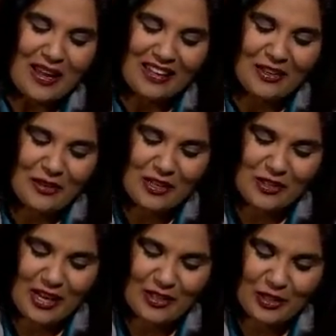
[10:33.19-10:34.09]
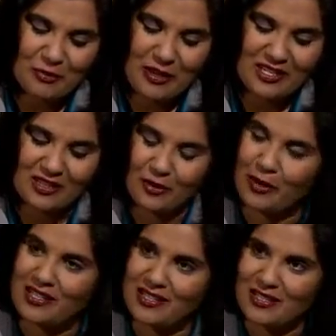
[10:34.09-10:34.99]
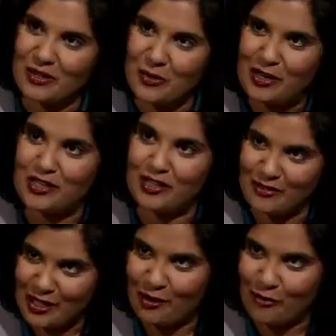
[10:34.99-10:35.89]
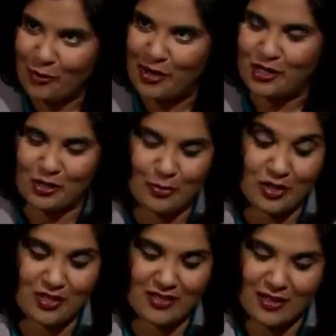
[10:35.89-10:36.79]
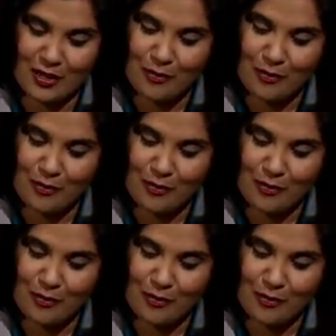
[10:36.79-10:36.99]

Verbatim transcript: You know, international space law raises the question of terraformation, which is